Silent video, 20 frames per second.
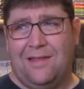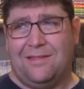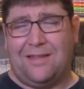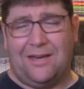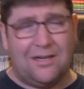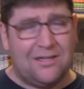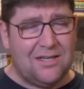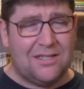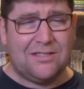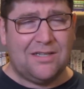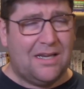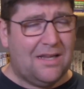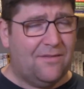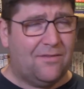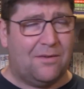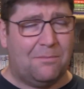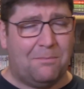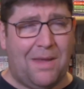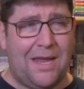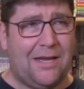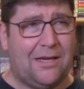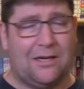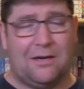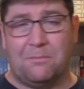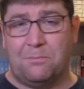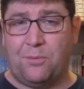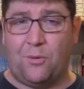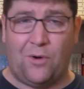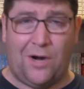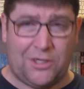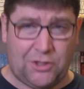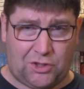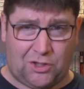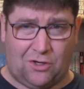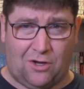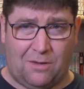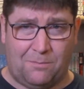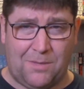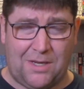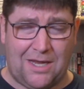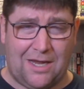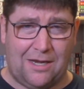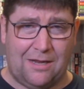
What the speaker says: that it doesn't even make an impression on me